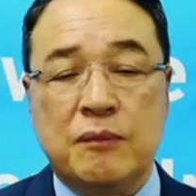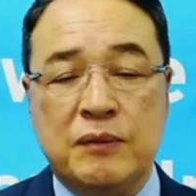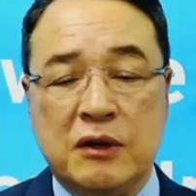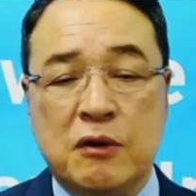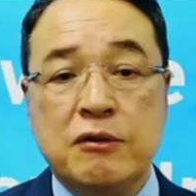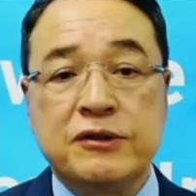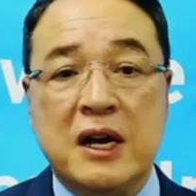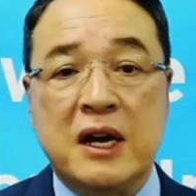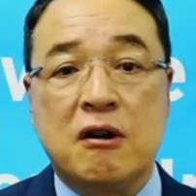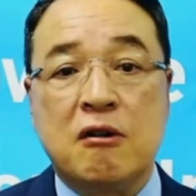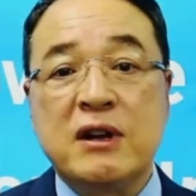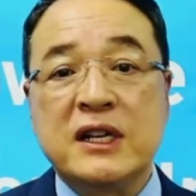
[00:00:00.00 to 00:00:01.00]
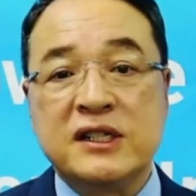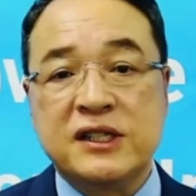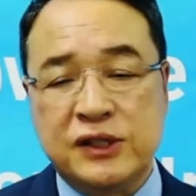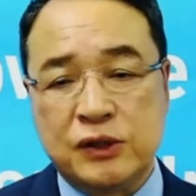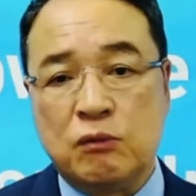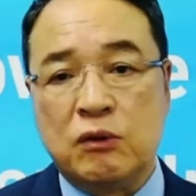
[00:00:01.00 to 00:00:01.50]
because I already
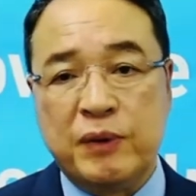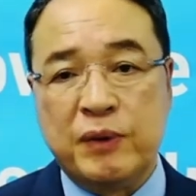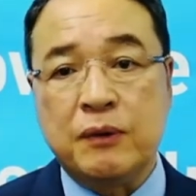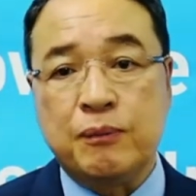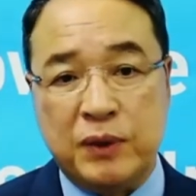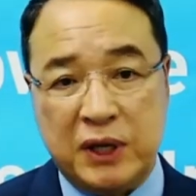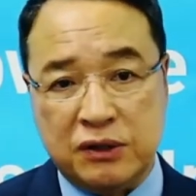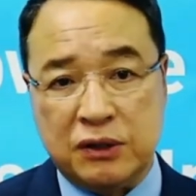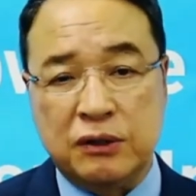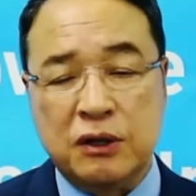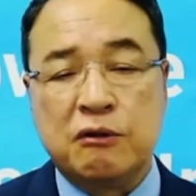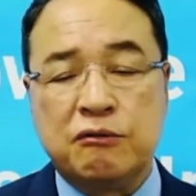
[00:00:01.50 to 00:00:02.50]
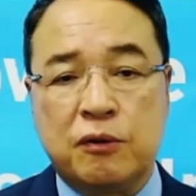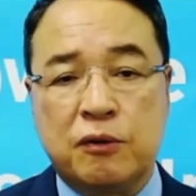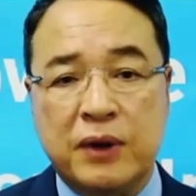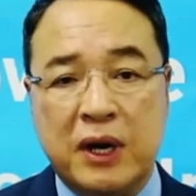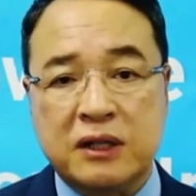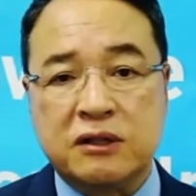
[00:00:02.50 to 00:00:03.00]
saw a big vision
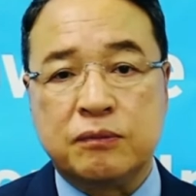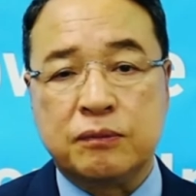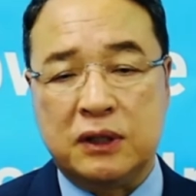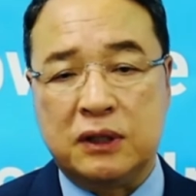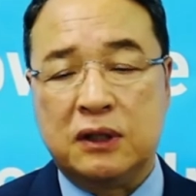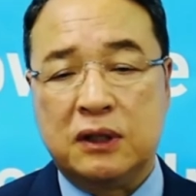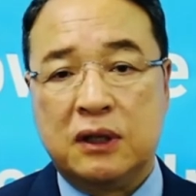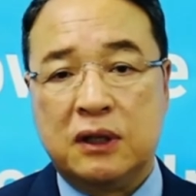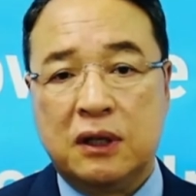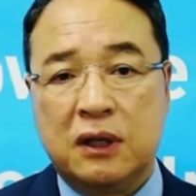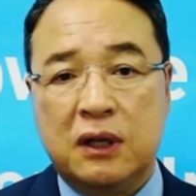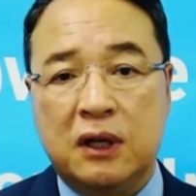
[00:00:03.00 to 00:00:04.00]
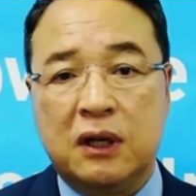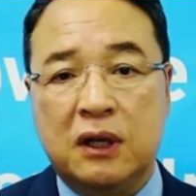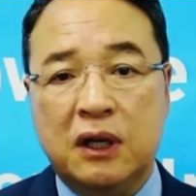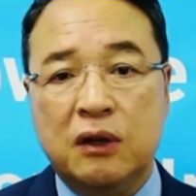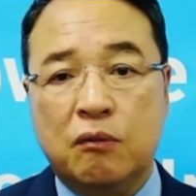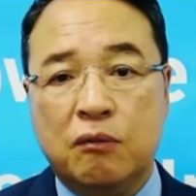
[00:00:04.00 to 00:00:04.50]
from Atomy.
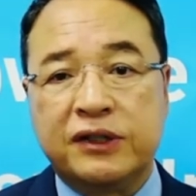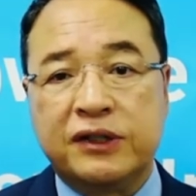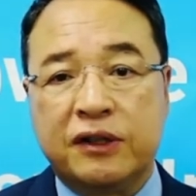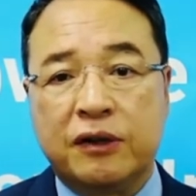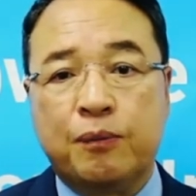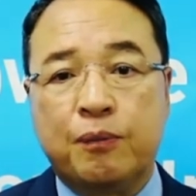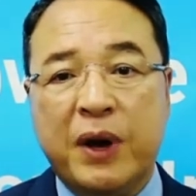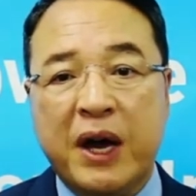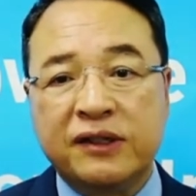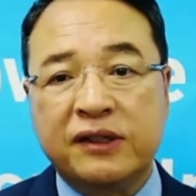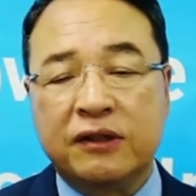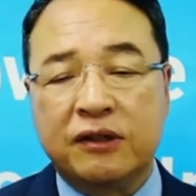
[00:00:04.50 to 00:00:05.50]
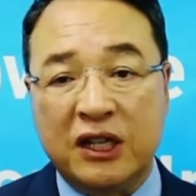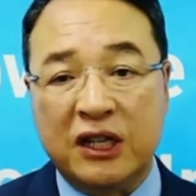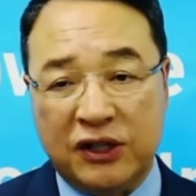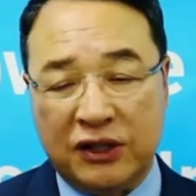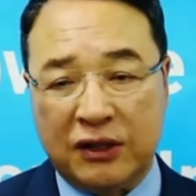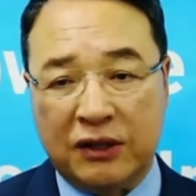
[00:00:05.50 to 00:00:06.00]
It was the best
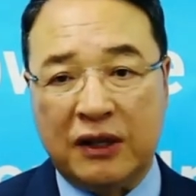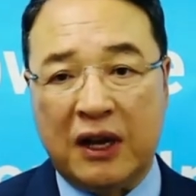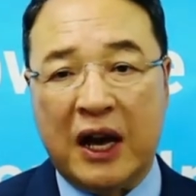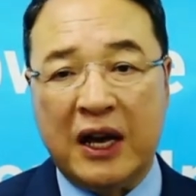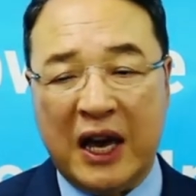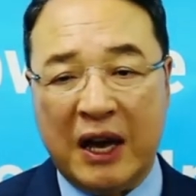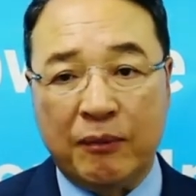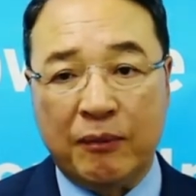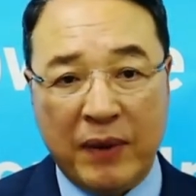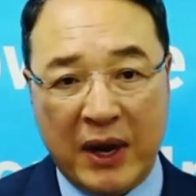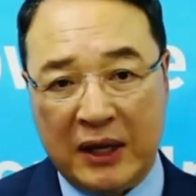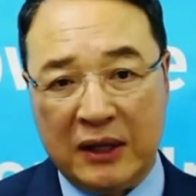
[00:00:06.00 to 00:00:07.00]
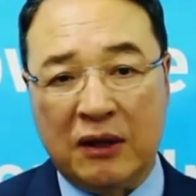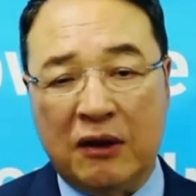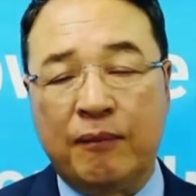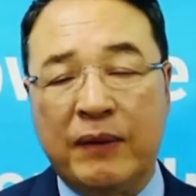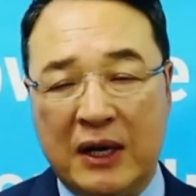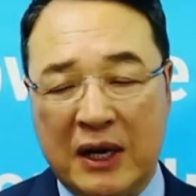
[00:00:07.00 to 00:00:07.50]
decision I ever made
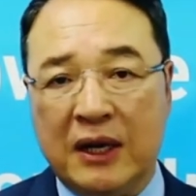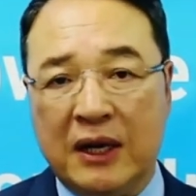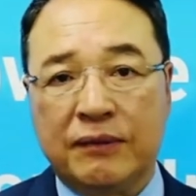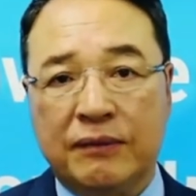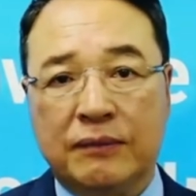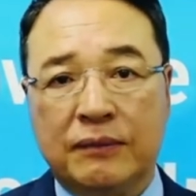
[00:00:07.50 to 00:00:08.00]
of my life.